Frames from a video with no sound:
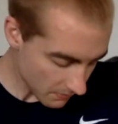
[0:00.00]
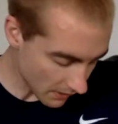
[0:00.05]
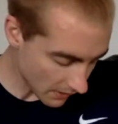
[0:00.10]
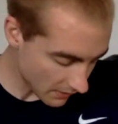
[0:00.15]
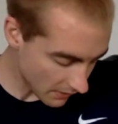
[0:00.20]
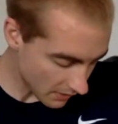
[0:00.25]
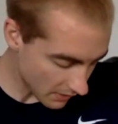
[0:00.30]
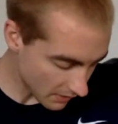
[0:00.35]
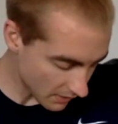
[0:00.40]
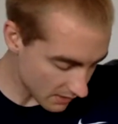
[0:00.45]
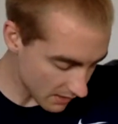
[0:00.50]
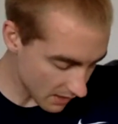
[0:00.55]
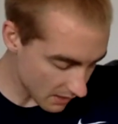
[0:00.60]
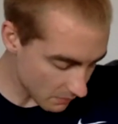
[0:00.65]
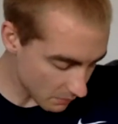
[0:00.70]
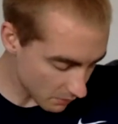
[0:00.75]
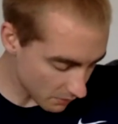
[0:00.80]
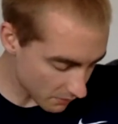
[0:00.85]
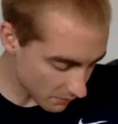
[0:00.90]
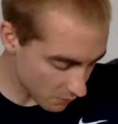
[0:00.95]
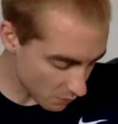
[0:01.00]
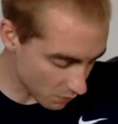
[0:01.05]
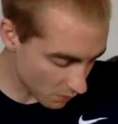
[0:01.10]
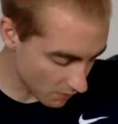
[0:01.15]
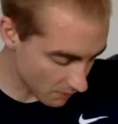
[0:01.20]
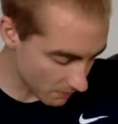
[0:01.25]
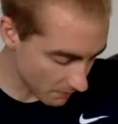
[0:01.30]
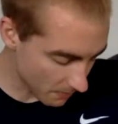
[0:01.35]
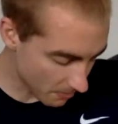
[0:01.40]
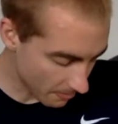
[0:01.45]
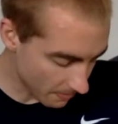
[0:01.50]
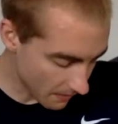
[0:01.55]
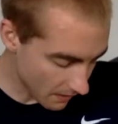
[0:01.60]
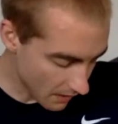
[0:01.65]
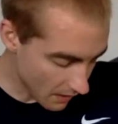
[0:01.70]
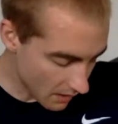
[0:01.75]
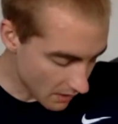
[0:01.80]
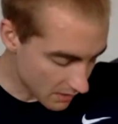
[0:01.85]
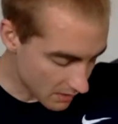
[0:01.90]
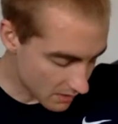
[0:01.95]
And then example 4.
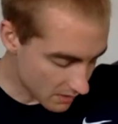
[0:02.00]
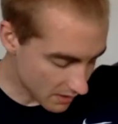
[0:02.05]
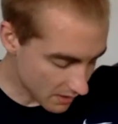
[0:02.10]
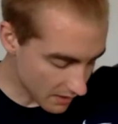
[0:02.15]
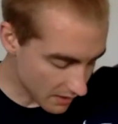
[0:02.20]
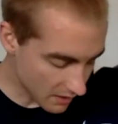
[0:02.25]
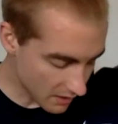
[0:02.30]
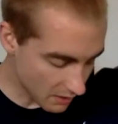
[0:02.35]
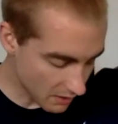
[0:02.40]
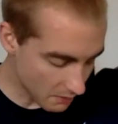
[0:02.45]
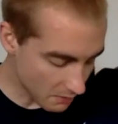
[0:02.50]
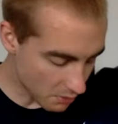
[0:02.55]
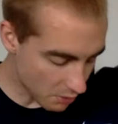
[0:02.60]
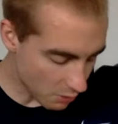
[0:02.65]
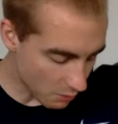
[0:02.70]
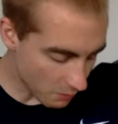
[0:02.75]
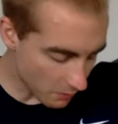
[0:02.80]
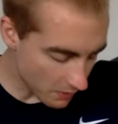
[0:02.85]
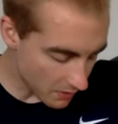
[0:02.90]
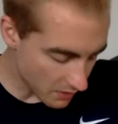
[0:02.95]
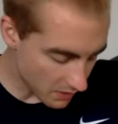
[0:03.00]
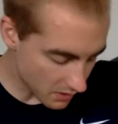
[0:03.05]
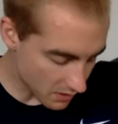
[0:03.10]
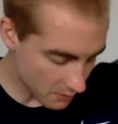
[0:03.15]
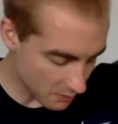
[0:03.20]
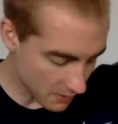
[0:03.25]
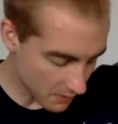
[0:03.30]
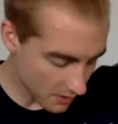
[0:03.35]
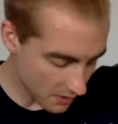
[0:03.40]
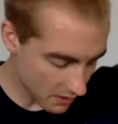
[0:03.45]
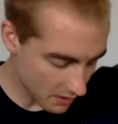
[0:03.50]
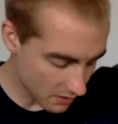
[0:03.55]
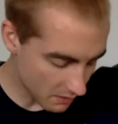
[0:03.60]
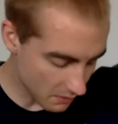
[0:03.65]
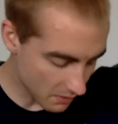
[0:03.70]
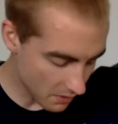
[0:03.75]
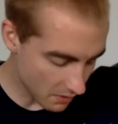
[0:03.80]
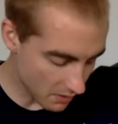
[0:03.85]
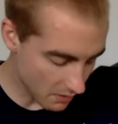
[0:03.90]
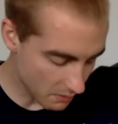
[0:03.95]
Select an appropriate display to
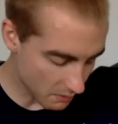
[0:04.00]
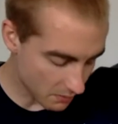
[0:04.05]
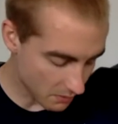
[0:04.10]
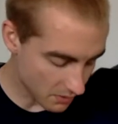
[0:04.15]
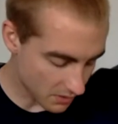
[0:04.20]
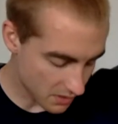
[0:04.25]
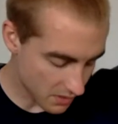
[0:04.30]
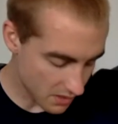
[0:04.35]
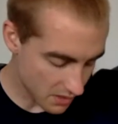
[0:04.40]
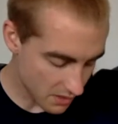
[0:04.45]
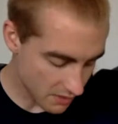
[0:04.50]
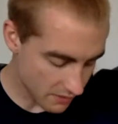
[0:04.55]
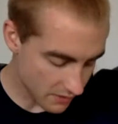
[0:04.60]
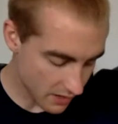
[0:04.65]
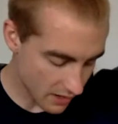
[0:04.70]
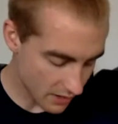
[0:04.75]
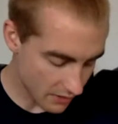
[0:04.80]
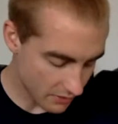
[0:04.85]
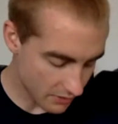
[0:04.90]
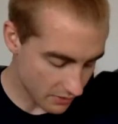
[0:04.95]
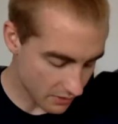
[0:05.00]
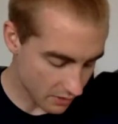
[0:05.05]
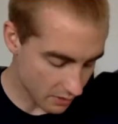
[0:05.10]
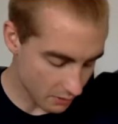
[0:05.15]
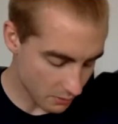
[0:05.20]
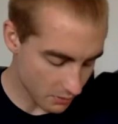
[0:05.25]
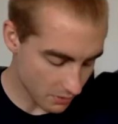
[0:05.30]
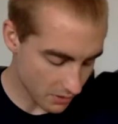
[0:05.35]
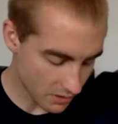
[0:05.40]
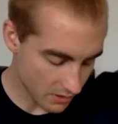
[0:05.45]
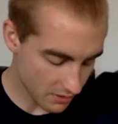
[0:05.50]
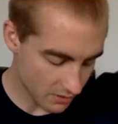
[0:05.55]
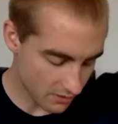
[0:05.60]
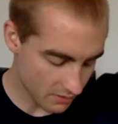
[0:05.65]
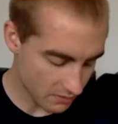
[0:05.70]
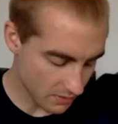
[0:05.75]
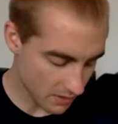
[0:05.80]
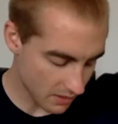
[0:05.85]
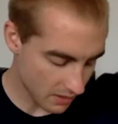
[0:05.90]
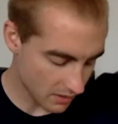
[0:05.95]
compare the percent of ethanol
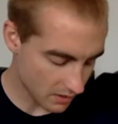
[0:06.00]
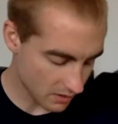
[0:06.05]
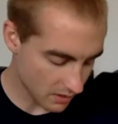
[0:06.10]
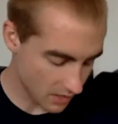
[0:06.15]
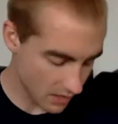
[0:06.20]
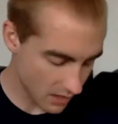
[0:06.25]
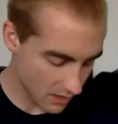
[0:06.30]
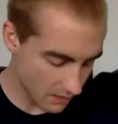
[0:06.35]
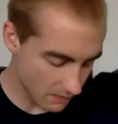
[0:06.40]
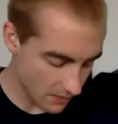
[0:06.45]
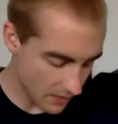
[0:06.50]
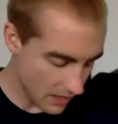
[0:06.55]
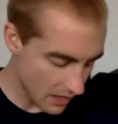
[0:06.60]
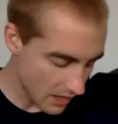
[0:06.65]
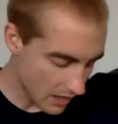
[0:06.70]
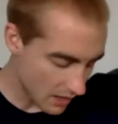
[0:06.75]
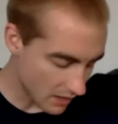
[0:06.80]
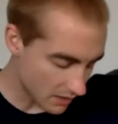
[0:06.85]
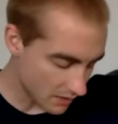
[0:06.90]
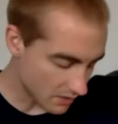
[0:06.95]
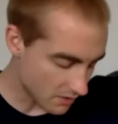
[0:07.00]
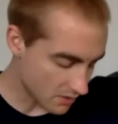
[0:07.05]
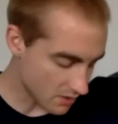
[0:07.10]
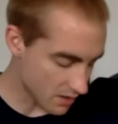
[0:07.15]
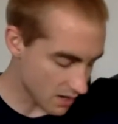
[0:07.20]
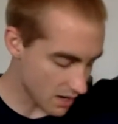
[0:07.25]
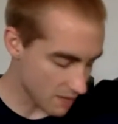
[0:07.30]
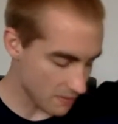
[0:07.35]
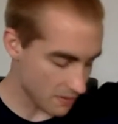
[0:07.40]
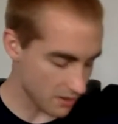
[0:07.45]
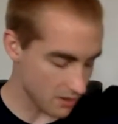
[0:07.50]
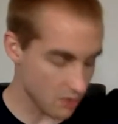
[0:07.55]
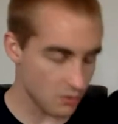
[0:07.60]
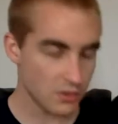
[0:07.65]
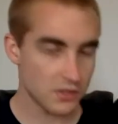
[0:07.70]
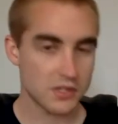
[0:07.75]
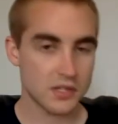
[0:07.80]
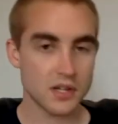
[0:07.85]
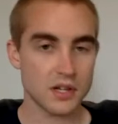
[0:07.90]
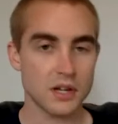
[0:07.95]
production by state and describe how you
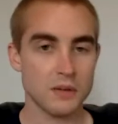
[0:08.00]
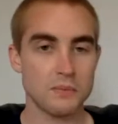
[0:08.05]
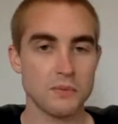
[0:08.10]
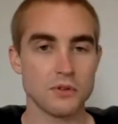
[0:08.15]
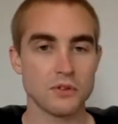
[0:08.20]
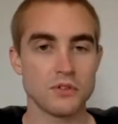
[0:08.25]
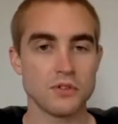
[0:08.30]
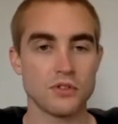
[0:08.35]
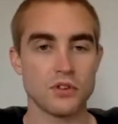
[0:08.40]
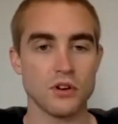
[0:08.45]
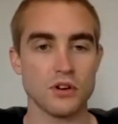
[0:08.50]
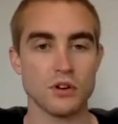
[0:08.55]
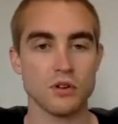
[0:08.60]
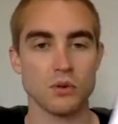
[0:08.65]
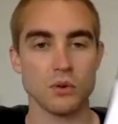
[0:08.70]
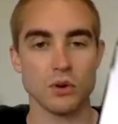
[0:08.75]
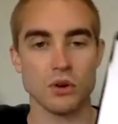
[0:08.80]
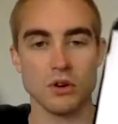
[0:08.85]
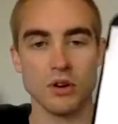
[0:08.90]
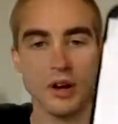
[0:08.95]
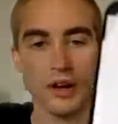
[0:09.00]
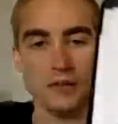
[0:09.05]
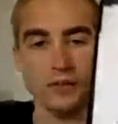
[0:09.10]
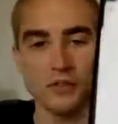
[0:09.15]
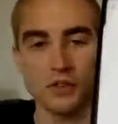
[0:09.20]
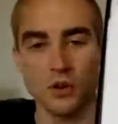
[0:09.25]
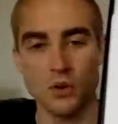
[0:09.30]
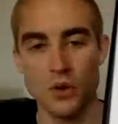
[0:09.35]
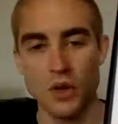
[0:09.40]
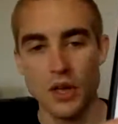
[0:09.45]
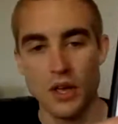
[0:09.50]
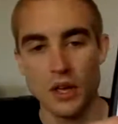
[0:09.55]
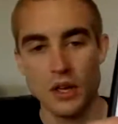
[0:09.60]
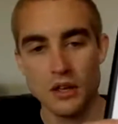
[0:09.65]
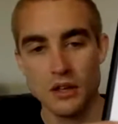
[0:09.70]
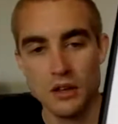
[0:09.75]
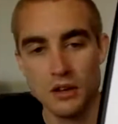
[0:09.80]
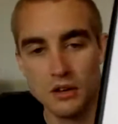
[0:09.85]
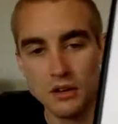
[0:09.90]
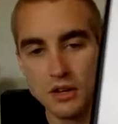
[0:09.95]
would set up your chart or graph. So
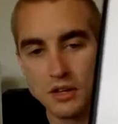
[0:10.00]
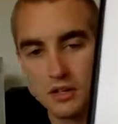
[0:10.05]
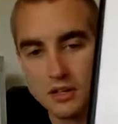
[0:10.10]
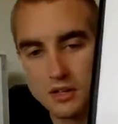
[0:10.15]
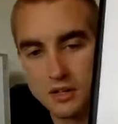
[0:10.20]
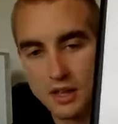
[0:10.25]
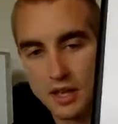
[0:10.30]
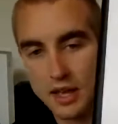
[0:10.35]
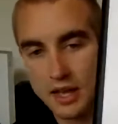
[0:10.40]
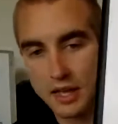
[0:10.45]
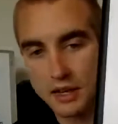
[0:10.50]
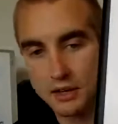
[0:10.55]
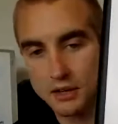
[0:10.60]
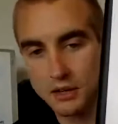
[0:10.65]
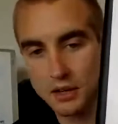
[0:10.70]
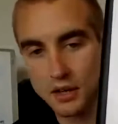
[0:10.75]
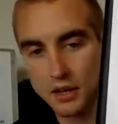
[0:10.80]
here is that